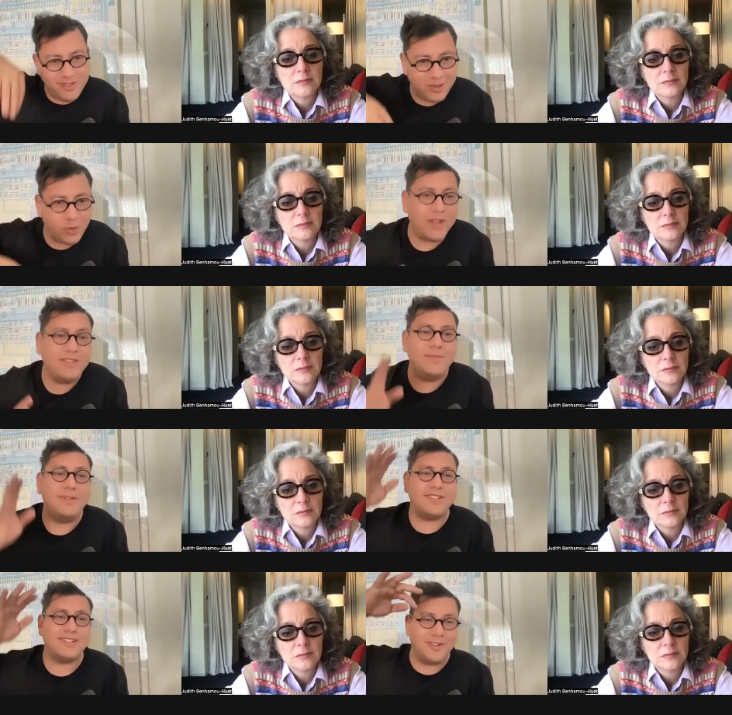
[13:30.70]
Speaker 1: this 20 minutes
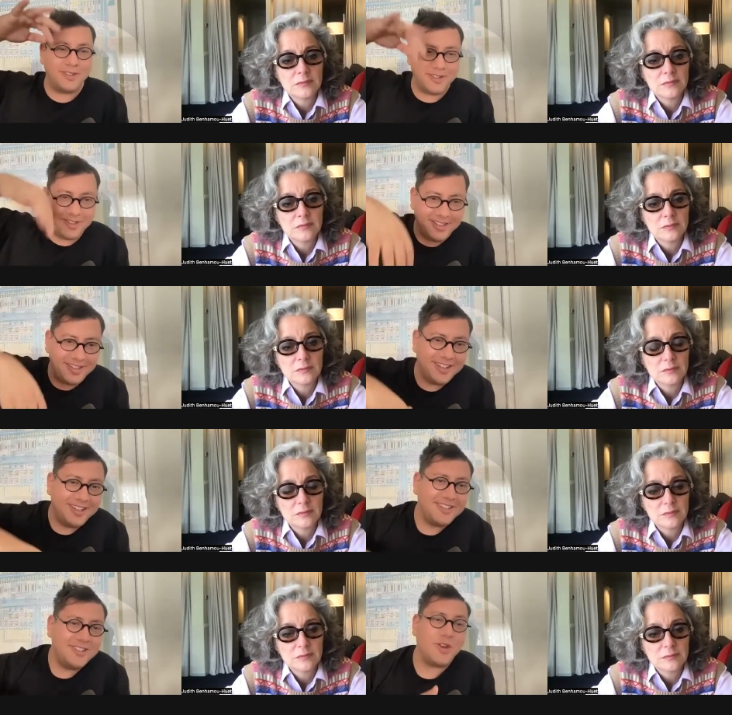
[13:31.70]
long
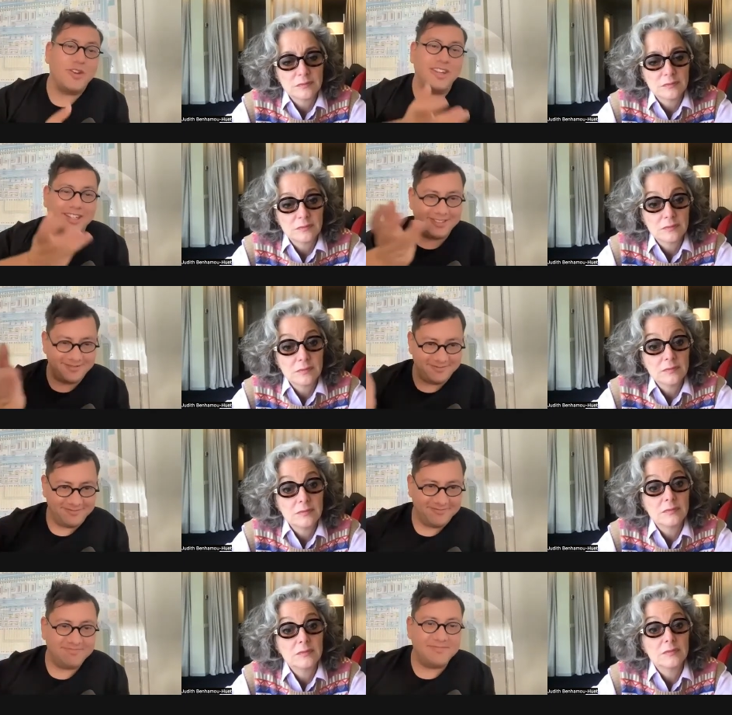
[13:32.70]
journey
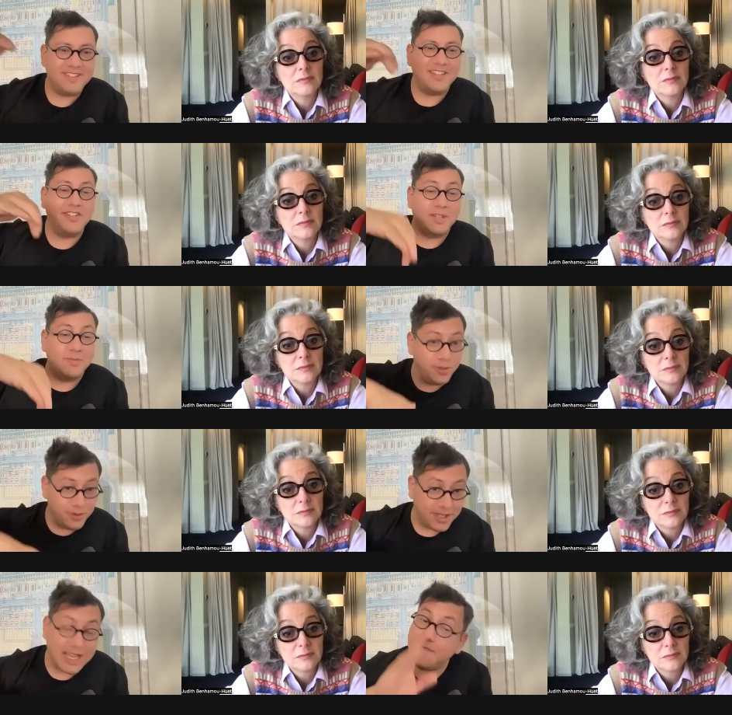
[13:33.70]
with the music.
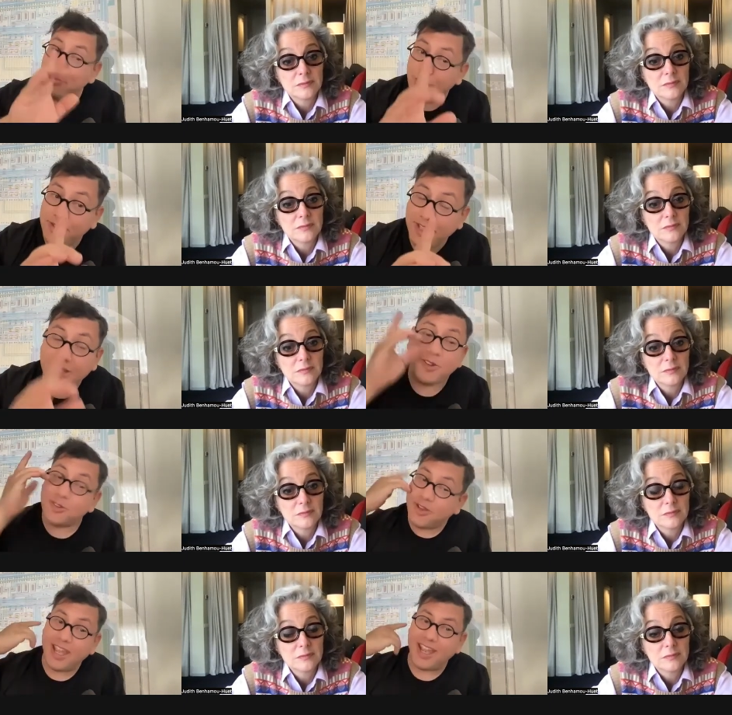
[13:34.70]
And the music is also
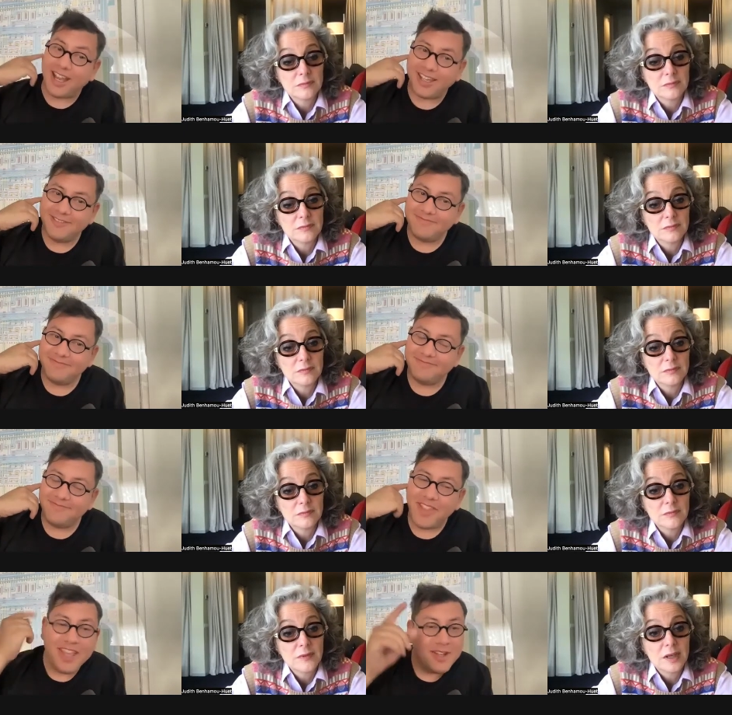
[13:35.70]
AI.
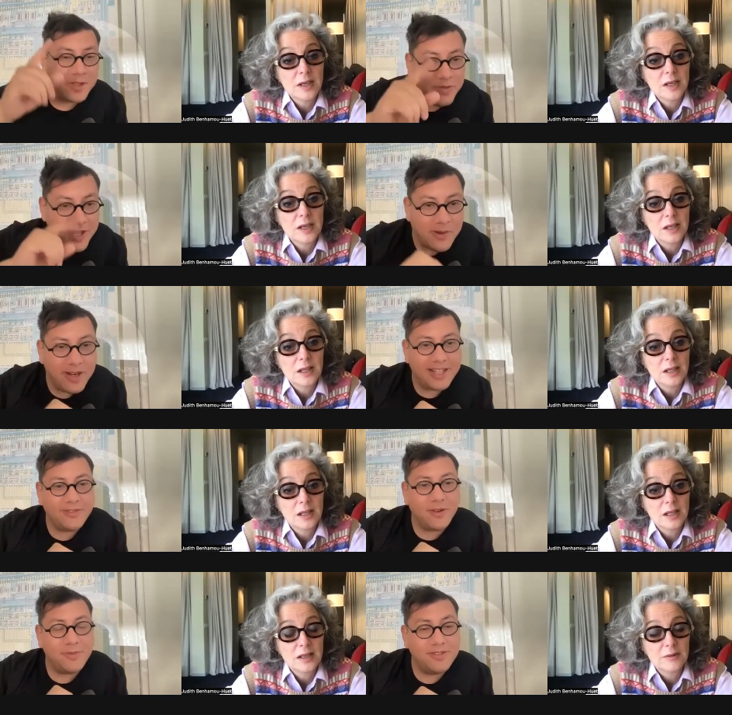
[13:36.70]
So we collect
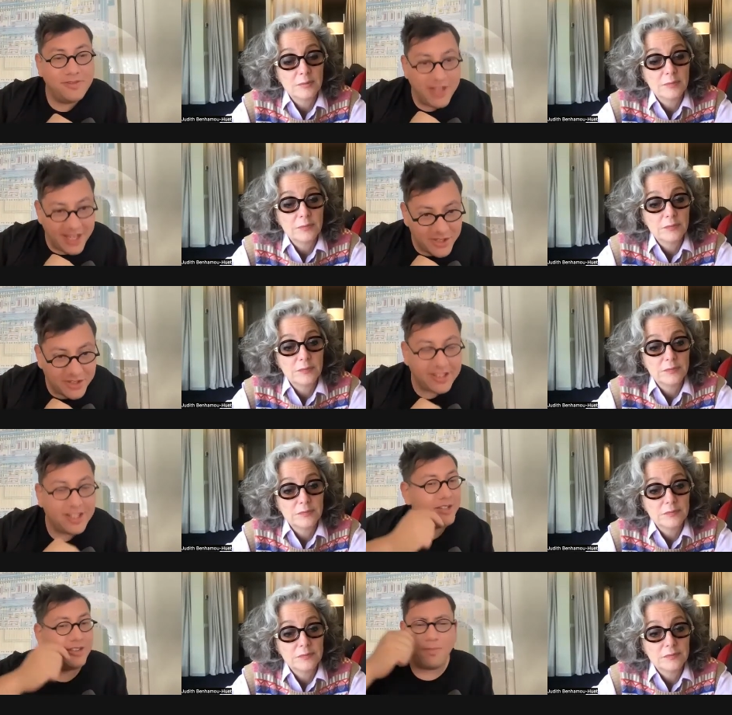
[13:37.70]
from the nature,
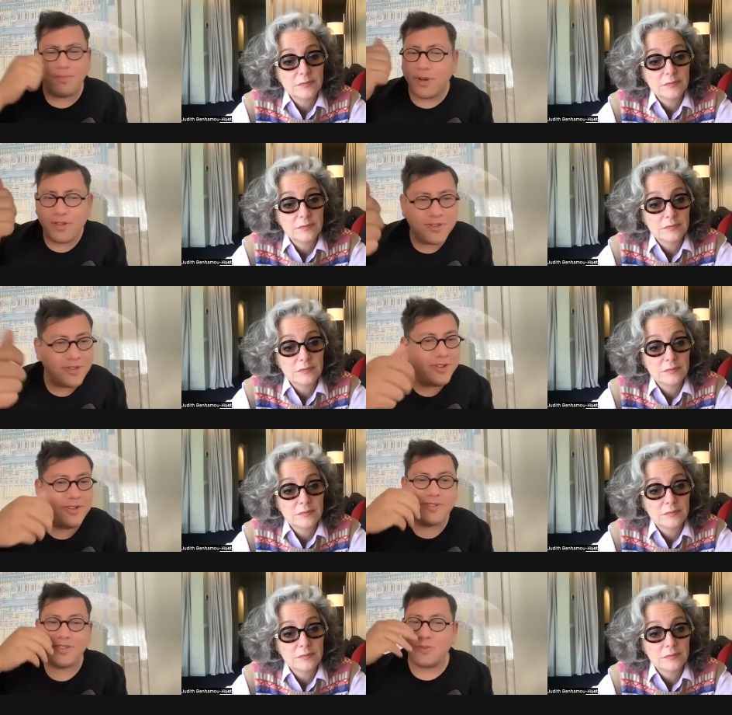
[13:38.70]
the bird songs,
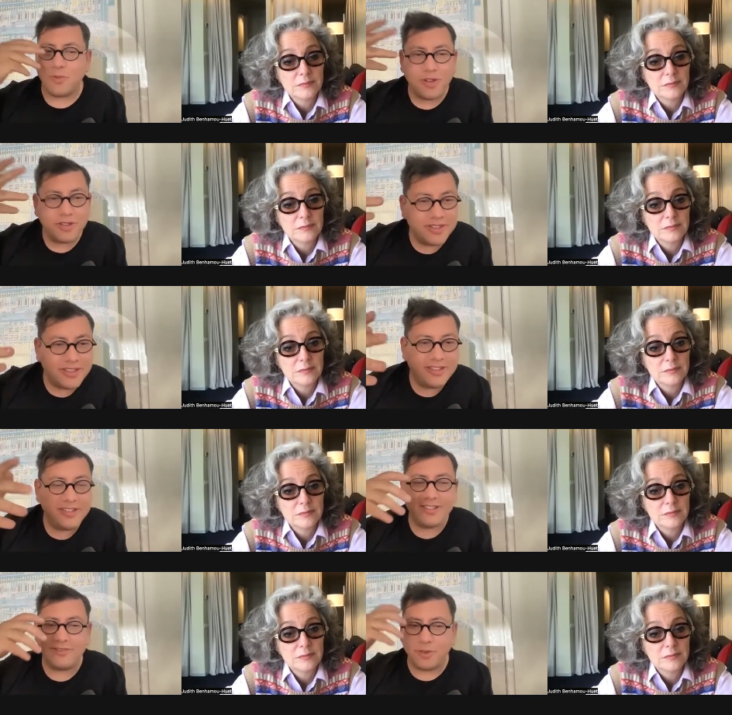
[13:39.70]
the water, the
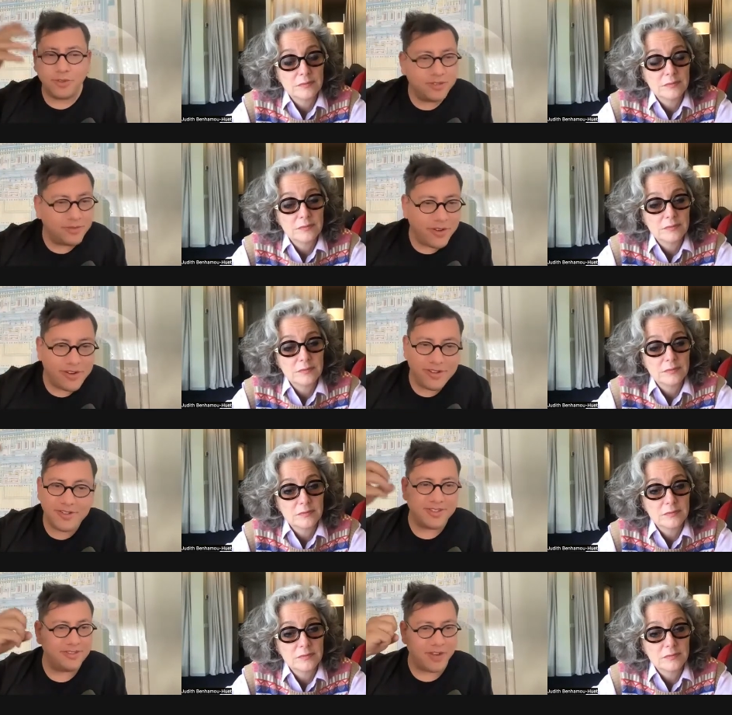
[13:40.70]
waterfalls, the
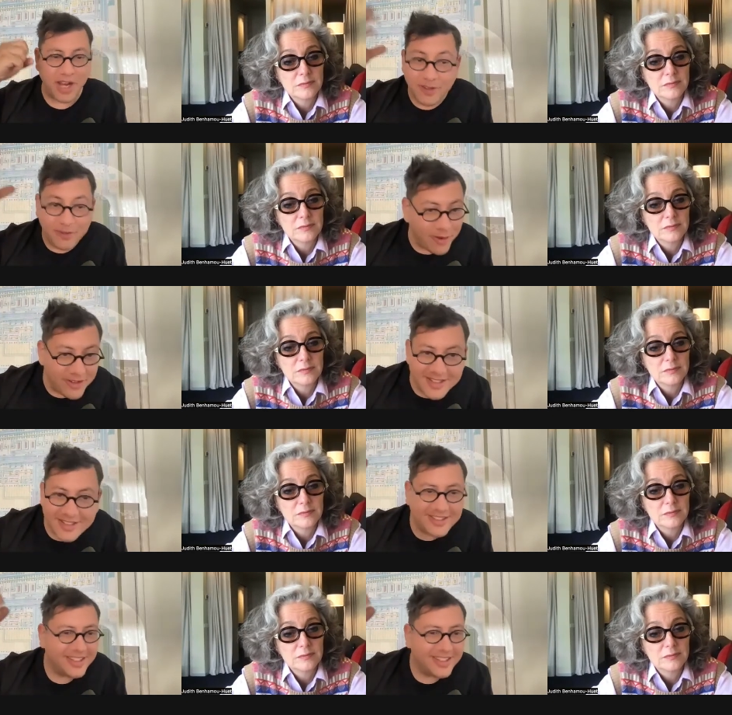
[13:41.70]
rainforest.